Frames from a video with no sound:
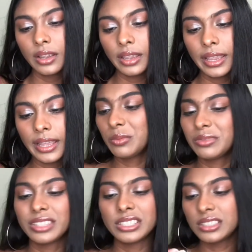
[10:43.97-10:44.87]
and
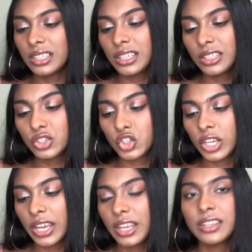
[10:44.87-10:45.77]
this is in the
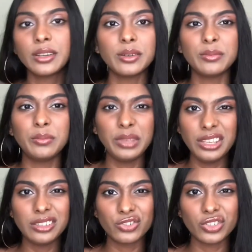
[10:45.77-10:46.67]
shade
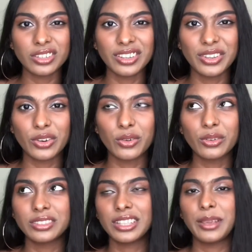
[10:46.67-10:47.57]
Beech. You know,
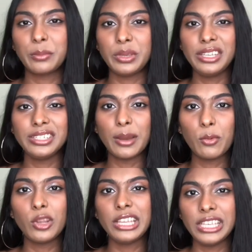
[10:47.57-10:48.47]
it's like
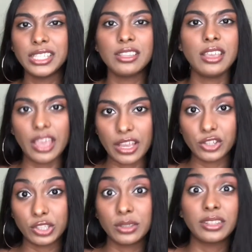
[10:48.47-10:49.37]

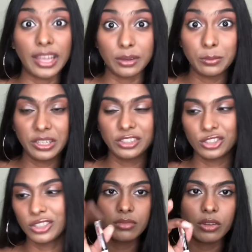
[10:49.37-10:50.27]
B-E-E-C-H, that Beech.
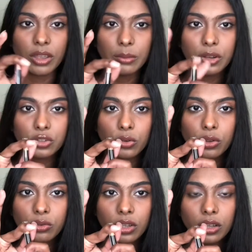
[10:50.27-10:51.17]
Okay, I'm gonna show
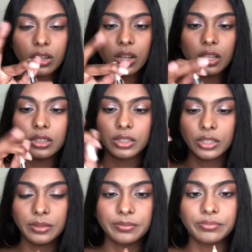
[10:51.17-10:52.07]
you the
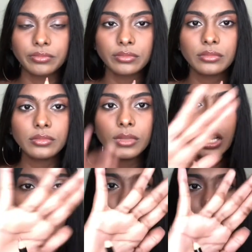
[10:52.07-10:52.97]
color.
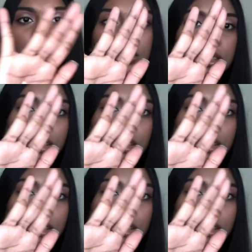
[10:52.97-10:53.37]
So this is